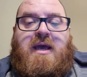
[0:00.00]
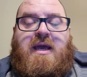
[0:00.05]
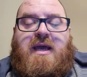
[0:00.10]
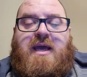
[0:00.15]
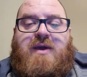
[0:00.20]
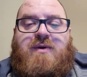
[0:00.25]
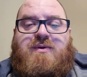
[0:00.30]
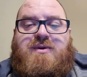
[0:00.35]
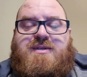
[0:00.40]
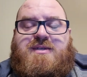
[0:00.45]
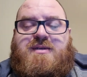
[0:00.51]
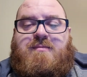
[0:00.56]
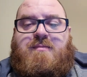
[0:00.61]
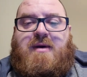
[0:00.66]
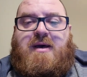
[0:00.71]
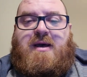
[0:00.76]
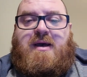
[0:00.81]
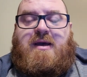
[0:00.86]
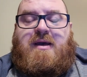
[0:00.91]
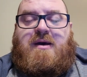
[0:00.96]
he was
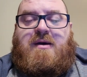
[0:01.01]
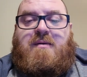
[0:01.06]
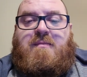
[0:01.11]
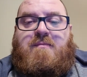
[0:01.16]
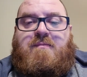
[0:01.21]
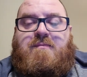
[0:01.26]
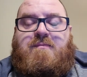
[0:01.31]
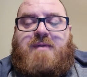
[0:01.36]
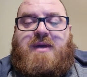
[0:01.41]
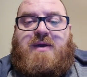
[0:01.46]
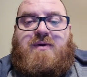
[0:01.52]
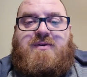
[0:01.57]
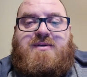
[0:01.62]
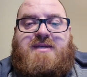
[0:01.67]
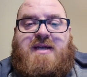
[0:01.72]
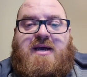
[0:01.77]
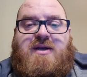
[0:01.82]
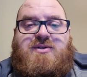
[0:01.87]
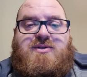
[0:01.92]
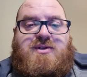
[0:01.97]

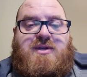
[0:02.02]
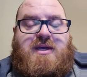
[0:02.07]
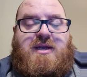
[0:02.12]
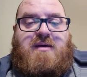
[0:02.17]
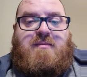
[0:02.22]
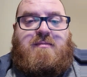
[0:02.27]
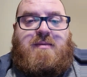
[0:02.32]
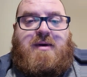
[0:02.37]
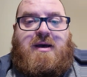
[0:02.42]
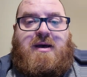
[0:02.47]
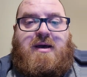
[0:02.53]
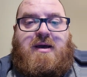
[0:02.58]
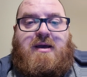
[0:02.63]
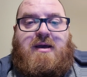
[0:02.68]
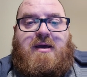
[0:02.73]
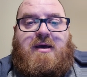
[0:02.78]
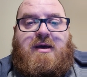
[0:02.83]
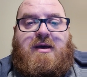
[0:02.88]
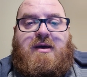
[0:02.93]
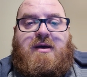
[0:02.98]
actually in
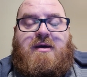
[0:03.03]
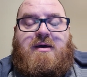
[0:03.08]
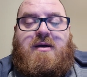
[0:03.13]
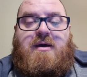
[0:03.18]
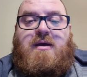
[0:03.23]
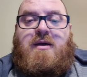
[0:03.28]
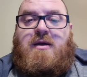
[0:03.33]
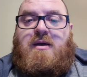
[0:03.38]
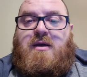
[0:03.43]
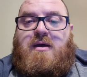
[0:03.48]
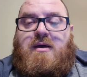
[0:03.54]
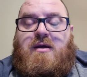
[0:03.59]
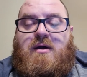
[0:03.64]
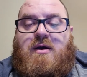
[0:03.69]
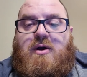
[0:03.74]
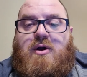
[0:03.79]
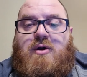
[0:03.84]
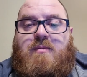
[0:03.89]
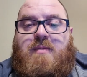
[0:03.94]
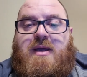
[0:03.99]
my
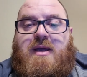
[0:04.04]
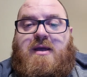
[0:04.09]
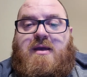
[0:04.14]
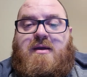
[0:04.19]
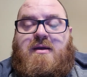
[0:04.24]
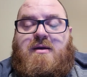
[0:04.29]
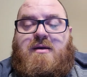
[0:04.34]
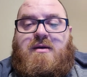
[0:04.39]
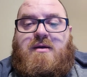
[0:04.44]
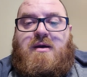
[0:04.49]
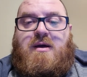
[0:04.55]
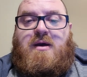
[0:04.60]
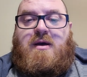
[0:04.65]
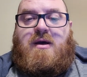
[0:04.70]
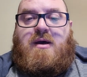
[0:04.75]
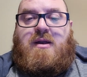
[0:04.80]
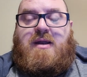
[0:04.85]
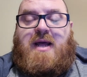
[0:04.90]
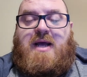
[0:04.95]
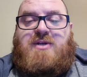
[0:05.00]
Army
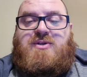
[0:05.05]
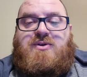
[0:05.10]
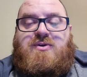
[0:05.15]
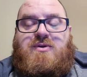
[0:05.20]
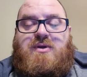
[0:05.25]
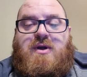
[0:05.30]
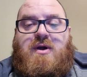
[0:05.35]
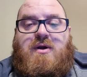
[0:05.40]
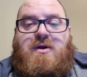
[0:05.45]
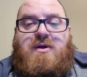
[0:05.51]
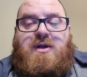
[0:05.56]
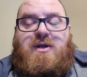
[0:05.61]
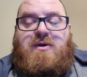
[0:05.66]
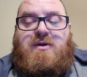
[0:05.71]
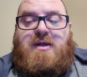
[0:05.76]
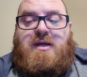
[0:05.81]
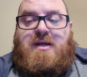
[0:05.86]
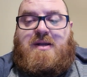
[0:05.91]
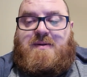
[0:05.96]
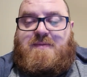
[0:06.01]
National Guard
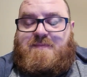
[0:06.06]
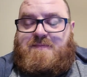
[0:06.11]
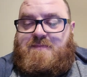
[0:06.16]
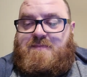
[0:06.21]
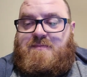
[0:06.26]
unit.